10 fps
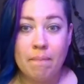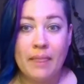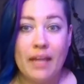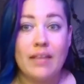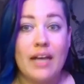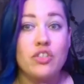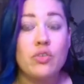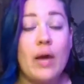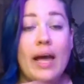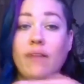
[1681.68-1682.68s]
And that
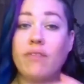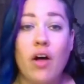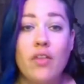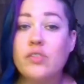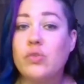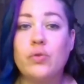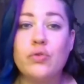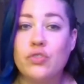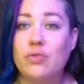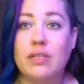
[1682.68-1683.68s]
you have all the
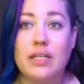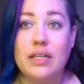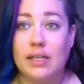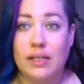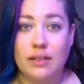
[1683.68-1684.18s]
tools you need.